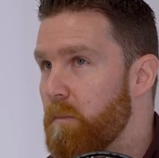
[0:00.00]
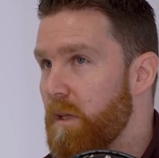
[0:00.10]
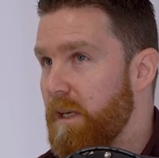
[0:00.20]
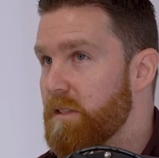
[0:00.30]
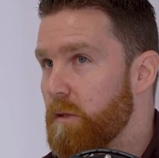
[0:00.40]

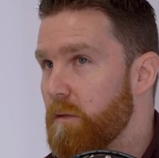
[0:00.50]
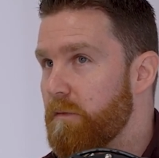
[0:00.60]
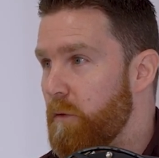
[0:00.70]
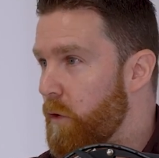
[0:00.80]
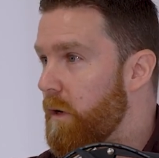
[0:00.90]
place
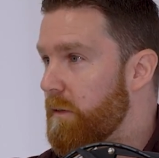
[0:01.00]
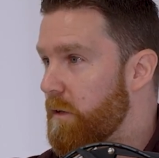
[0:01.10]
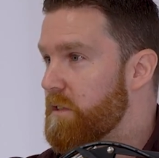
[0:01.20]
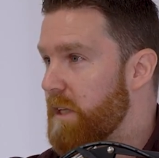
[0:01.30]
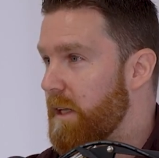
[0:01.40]
of not
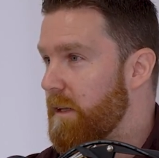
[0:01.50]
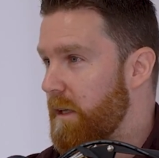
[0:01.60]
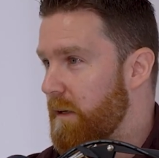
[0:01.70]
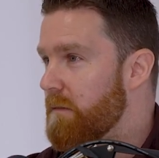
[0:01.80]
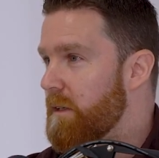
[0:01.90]
understanding
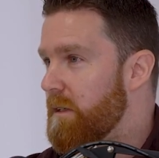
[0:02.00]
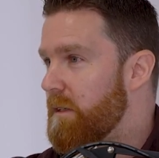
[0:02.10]
it,